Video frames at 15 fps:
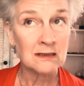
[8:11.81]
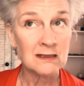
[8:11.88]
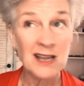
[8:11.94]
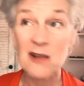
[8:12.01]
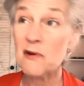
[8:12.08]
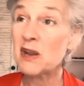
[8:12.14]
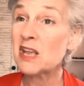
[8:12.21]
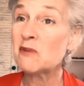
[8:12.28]

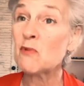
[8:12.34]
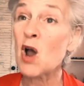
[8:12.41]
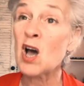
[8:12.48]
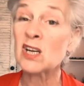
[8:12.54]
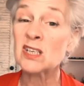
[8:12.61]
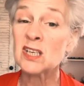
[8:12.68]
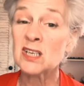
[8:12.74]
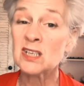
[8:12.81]
Harry and
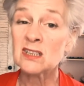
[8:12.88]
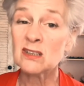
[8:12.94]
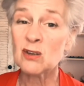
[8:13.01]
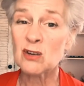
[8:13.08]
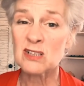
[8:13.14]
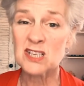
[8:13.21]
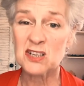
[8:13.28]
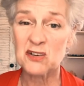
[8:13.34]
Ron
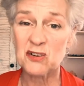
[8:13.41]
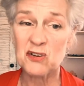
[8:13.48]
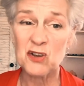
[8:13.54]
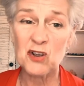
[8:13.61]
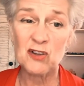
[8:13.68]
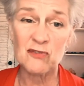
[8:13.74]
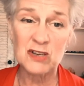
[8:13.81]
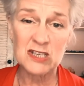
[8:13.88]
looked at her
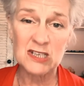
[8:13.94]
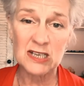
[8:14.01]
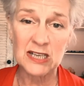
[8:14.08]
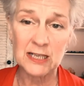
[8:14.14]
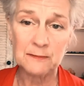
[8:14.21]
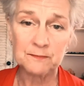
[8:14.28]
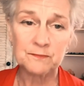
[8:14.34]
nervously.